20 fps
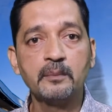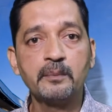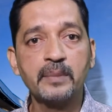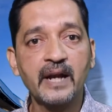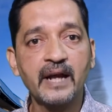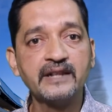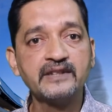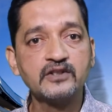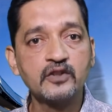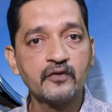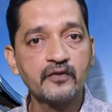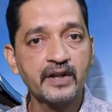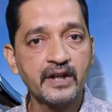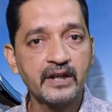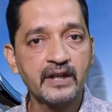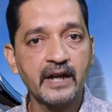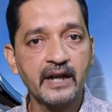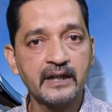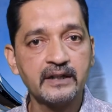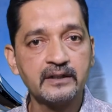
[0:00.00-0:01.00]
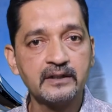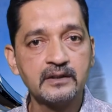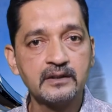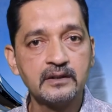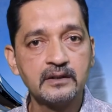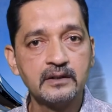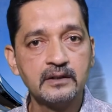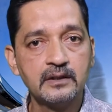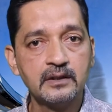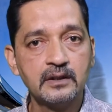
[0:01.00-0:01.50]
the price of regret.
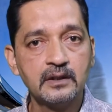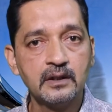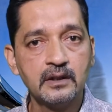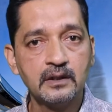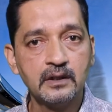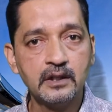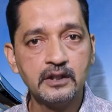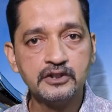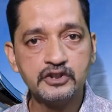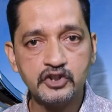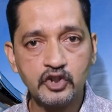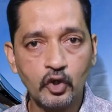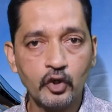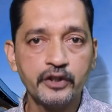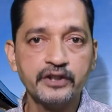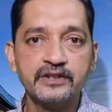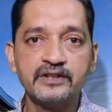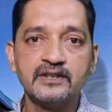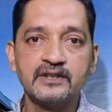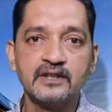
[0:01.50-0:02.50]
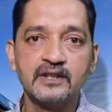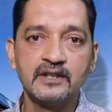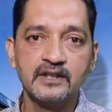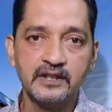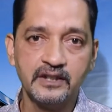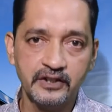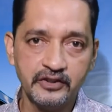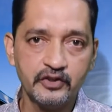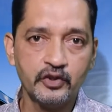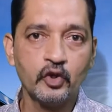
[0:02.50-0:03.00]
The choice
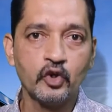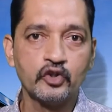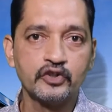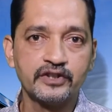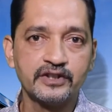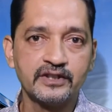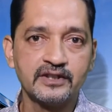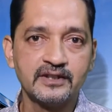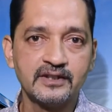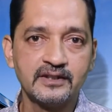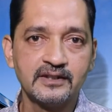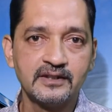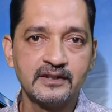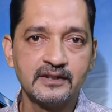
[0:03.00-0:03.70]
is yours.